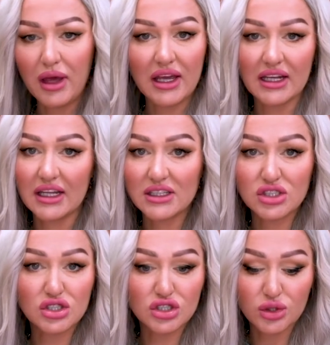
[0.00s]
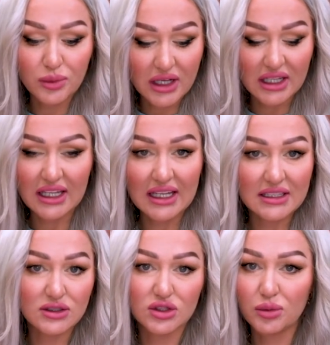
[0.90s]
making it super
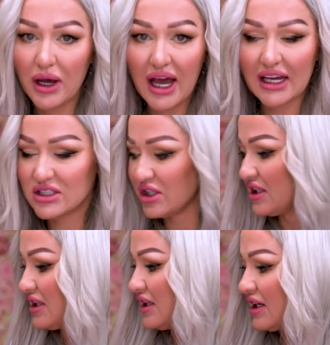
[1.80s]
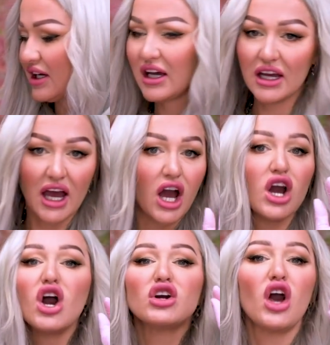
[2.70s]
clean, super hygienic.
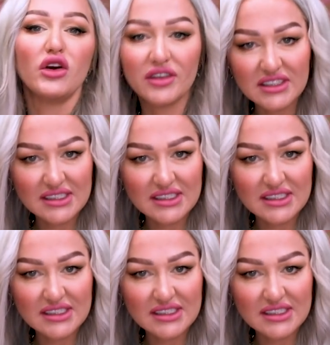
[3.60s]
COVID